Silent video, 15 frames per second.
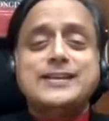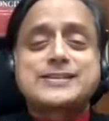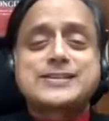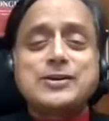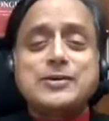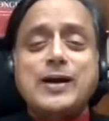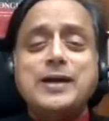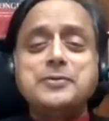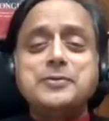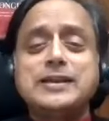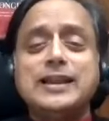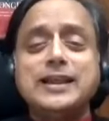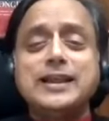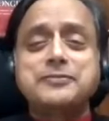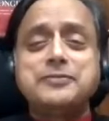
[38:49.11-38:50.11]
So I
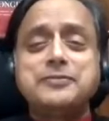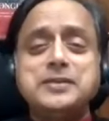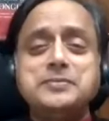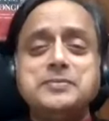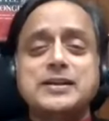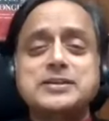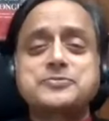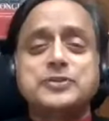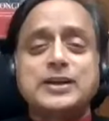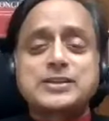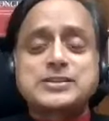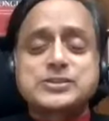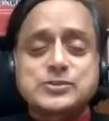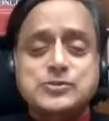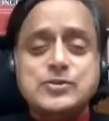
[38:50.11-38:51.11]
would like very much for
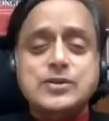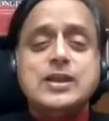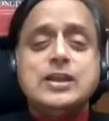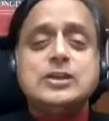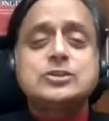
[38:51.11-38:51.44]
us to